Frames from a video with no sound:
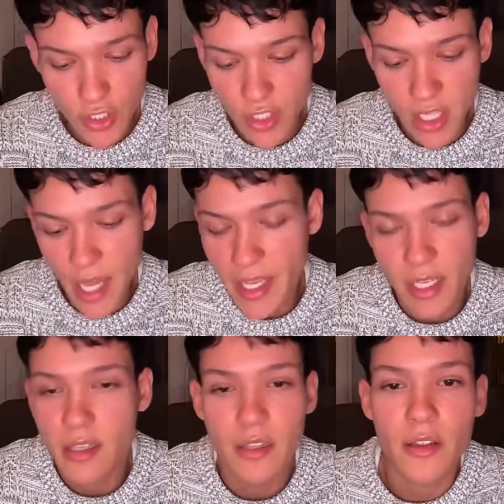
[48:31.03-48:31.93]
I just
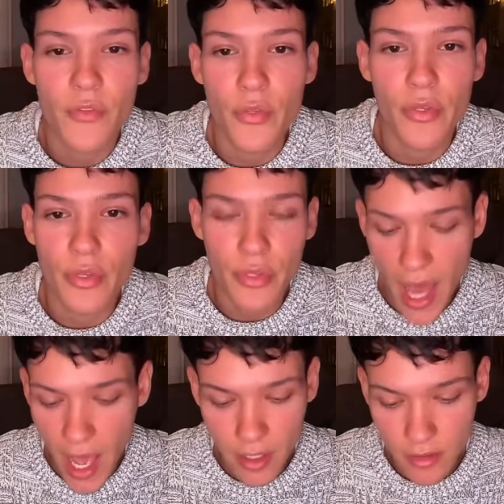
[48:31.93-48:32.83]
like
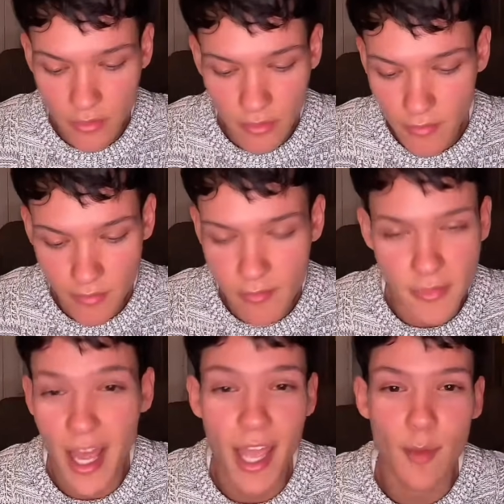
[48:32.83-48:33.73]
that
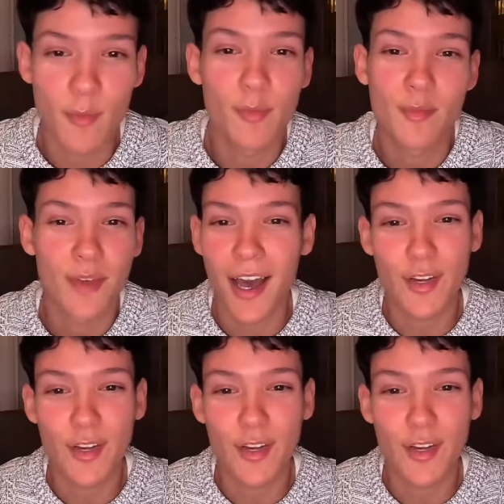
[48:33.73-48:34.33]
name.